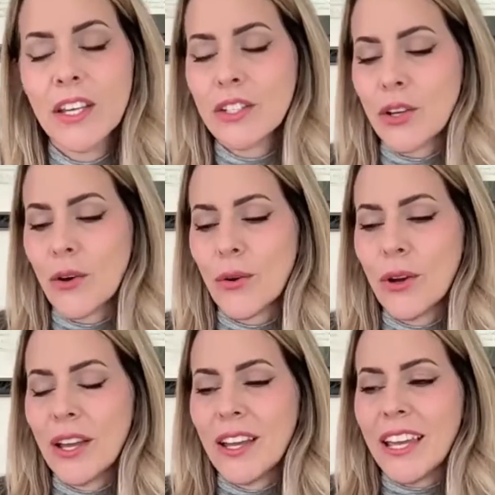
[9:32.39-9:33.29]
So
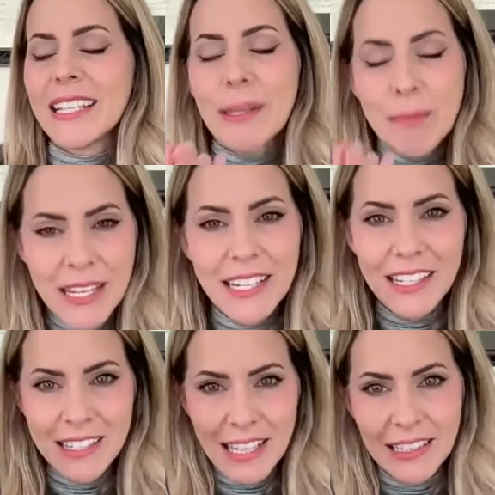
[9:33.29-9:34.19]
it's
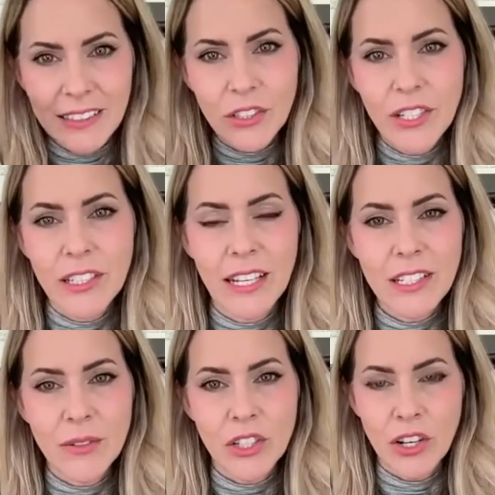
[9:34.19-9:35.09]
immediate. It's like turning a light
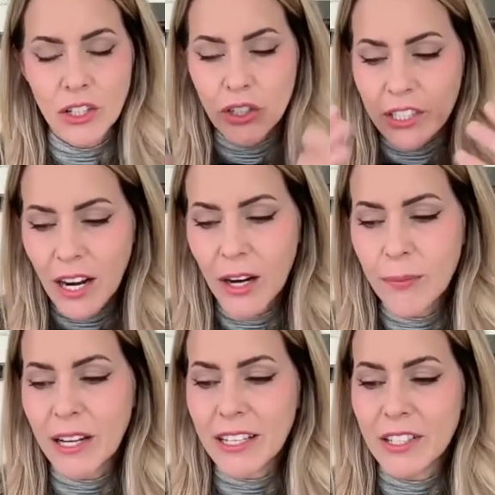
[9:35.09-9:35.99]
switch on. Your entire
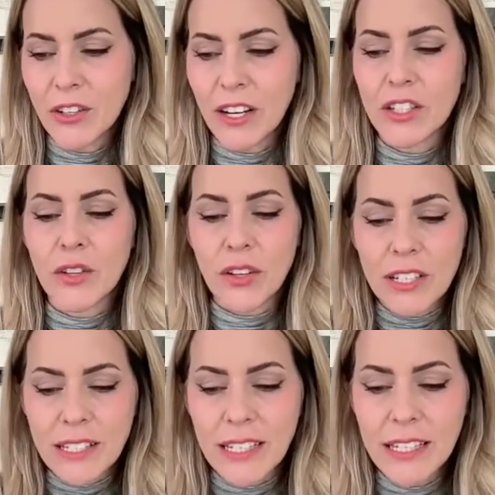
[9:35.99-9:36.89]
body gets grounded. So there
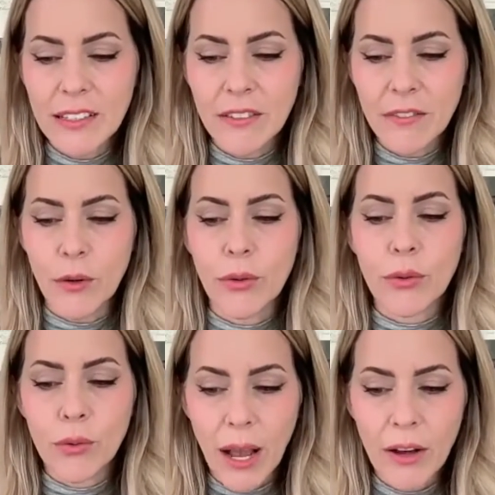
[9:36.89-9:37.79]
is a healing flow
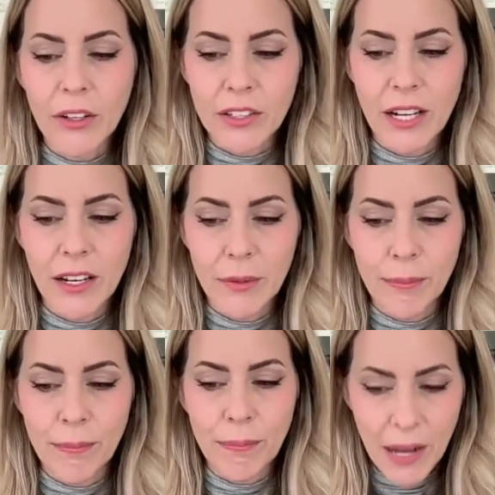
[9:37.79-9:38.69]
throughout your entire
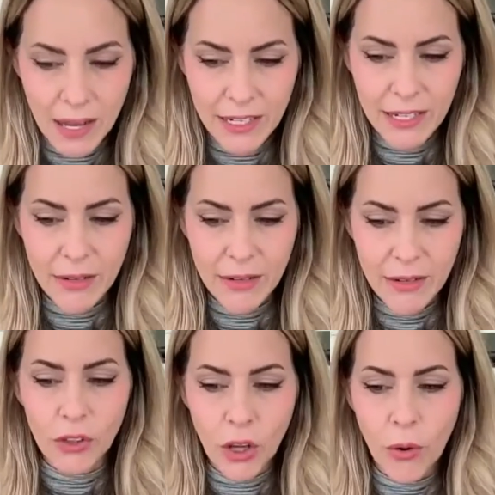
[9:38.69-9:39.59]
body with
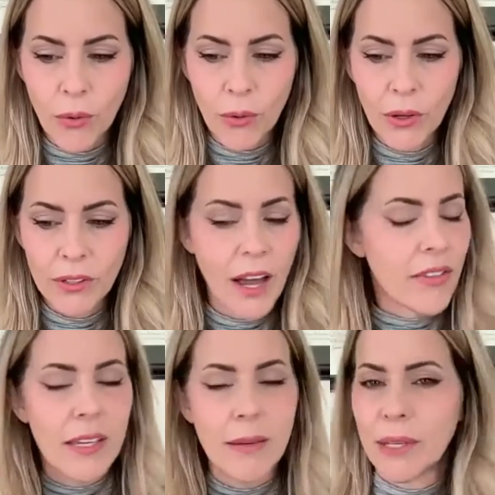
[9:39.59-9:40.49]

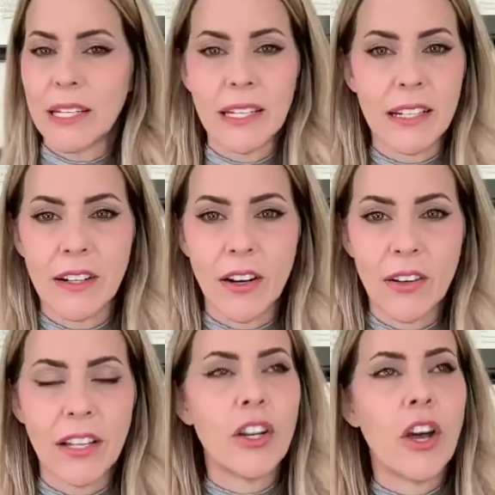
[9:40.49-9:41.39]
nothing impeding it at all,
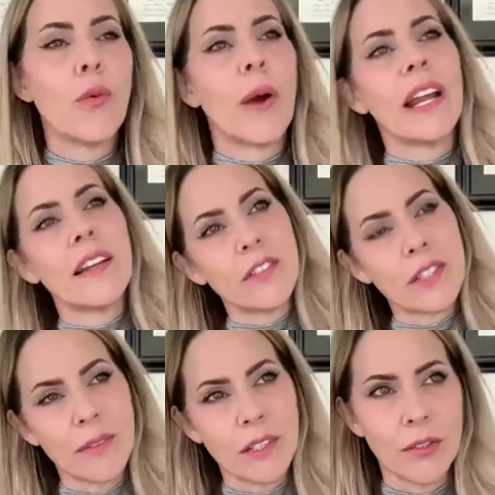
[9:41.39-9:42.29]
and no waiting for
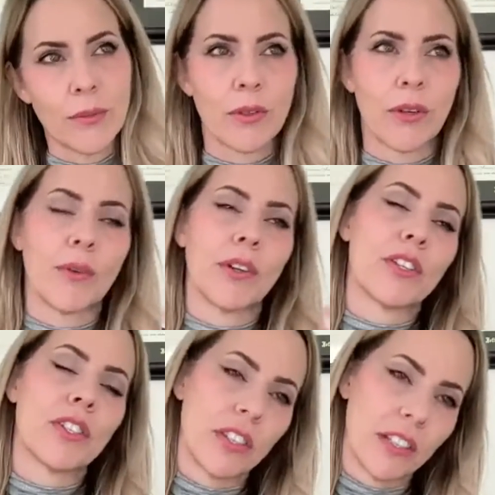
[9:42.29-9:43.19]
something to absorb or
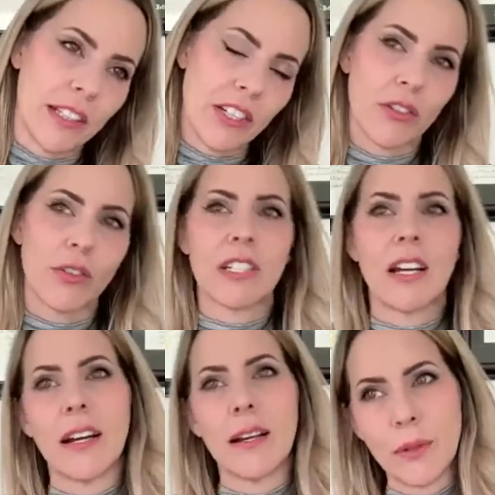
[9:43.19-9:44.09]
your circulation or
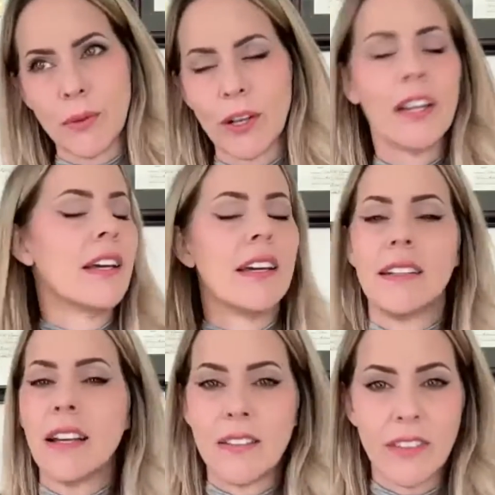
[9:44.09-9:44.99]
time to work.
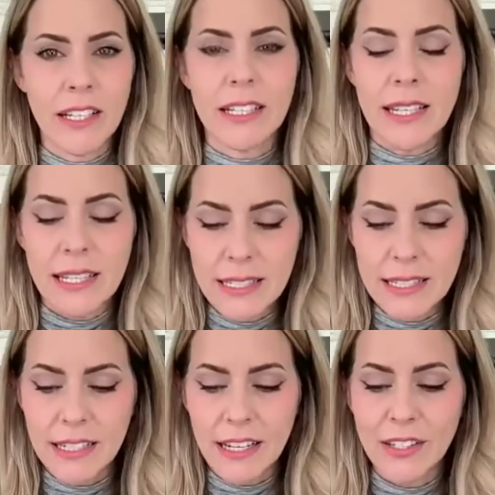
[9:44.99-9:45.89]
None of it. It's
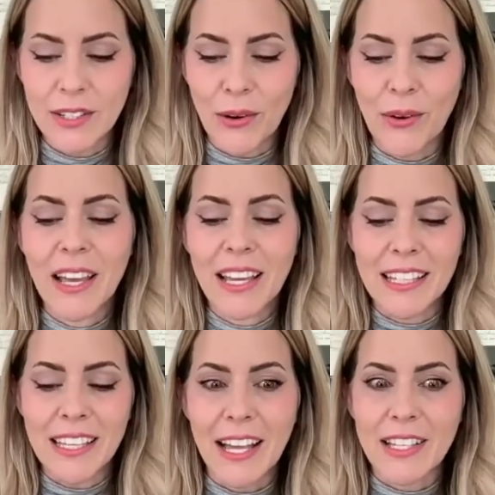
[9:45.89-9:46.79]
instant. And so,
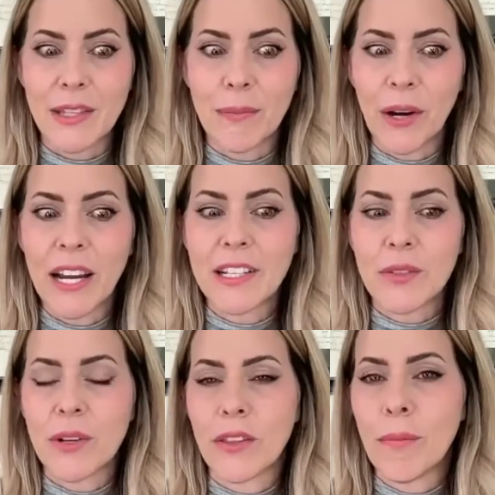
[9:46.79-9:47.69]
yes, the brain is
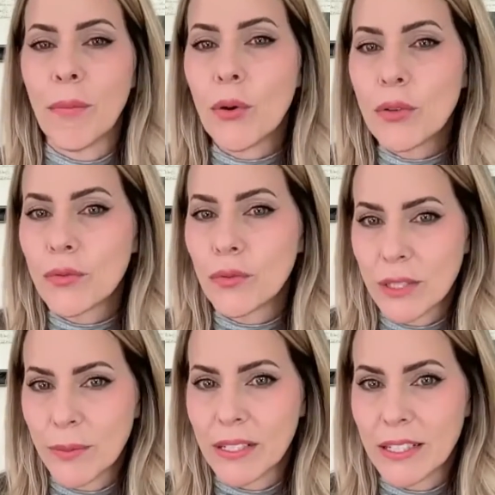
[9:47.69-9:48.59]
one of the most
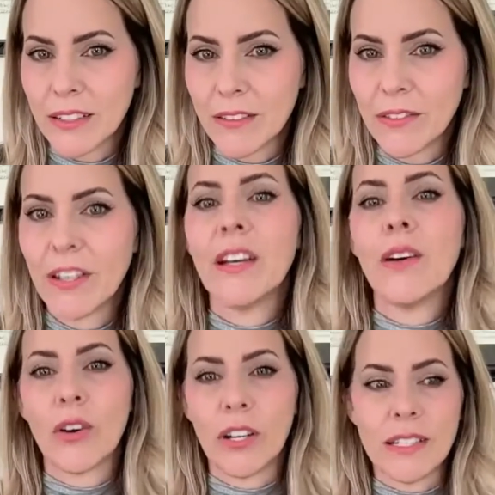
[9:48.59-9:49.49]
responsive
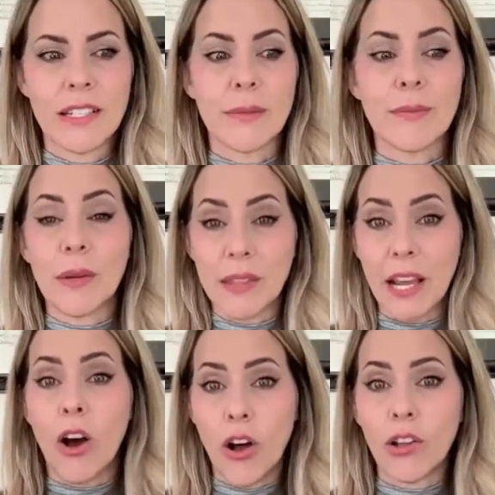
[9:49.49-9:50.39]
organ systems, but they
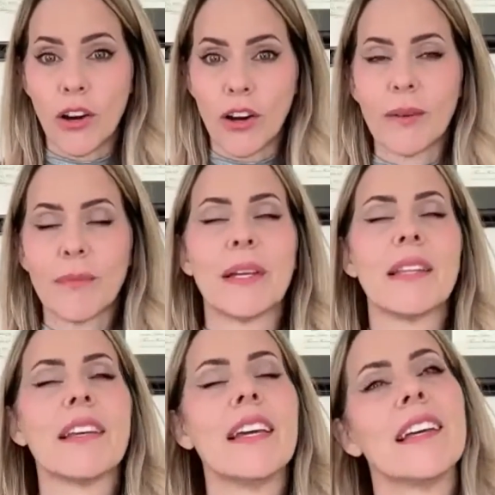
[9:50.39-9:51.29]
all are.
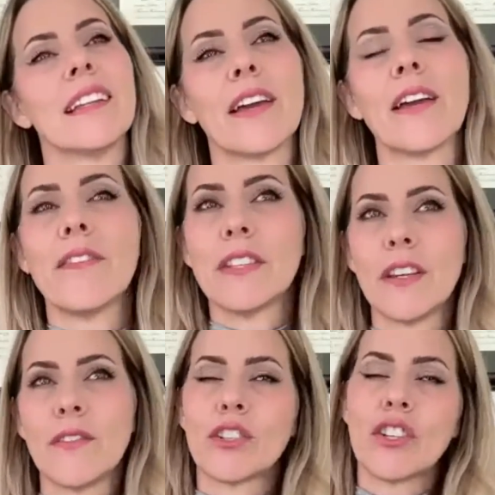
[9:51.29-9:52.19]
But like
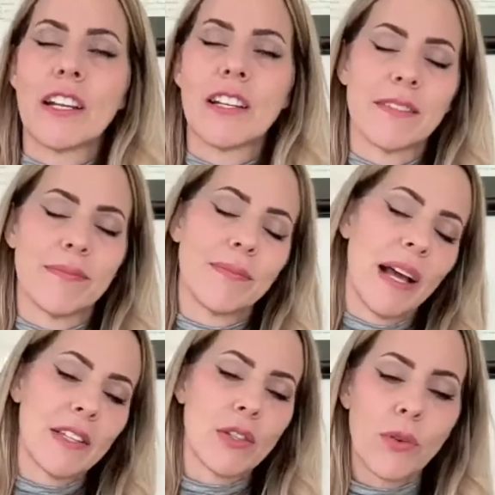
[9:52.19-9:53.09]
if you're trying to
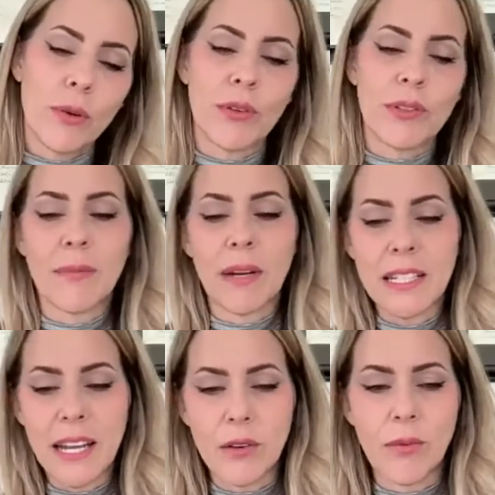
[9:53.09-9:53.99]
balance hormones, that might
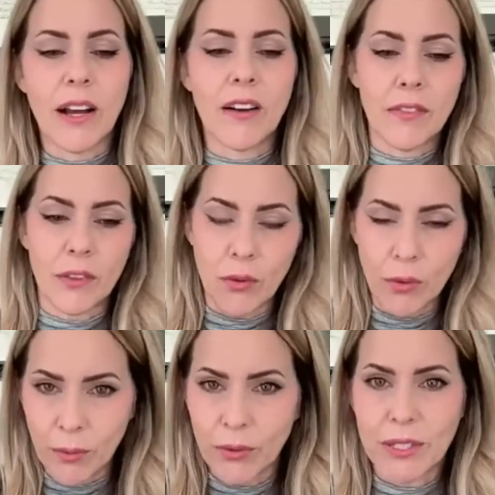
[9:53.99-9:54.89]
take a while for the
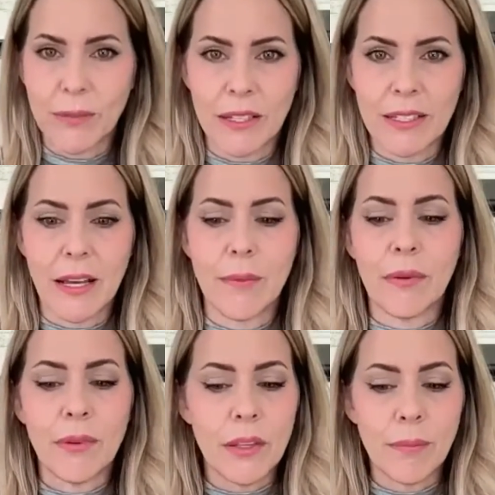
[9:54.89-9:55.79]
hormones to balance out.
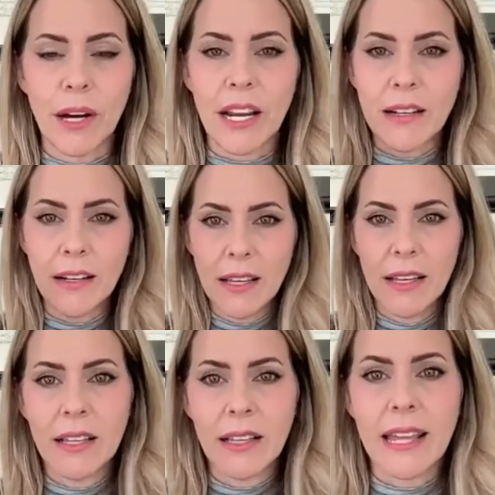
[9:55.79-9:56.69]
But with the brain,
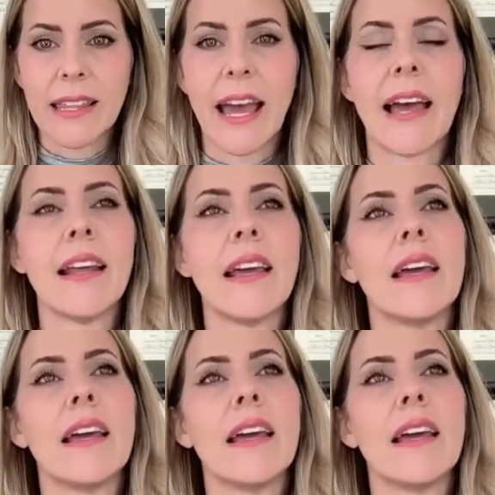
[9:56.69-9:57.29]
like that,